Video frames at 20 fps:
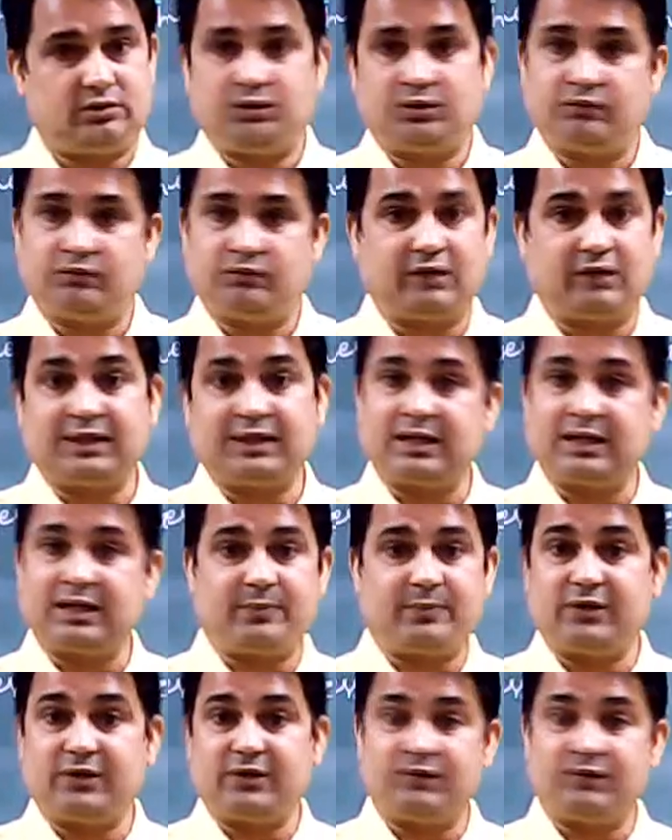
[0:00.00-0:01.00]
what
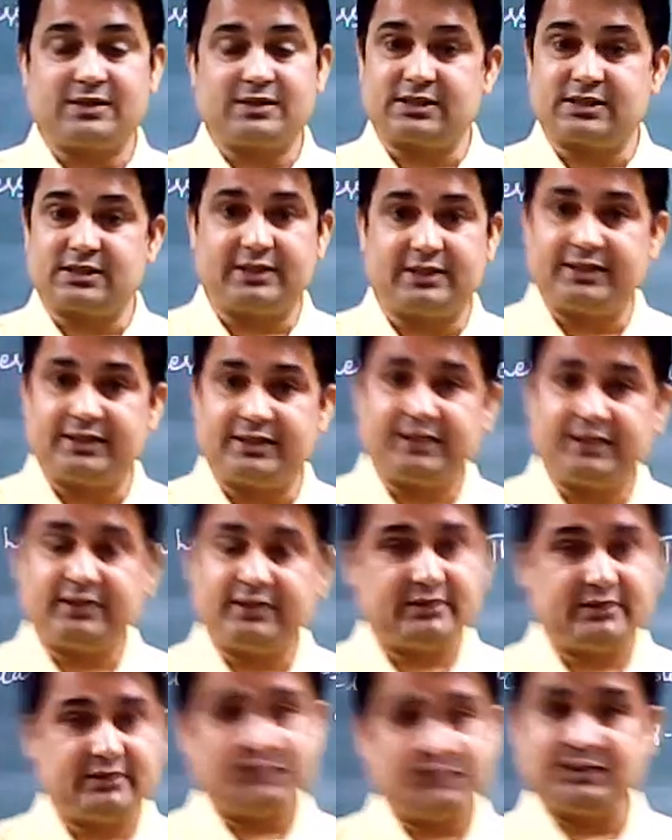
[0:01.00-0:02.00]
happened one Sunday?
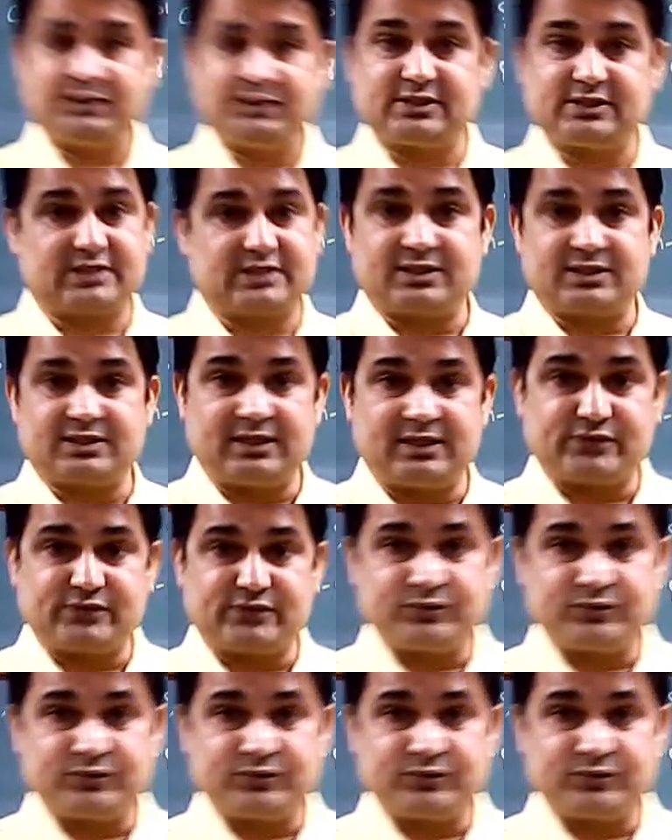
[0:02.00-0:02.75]
This is clear to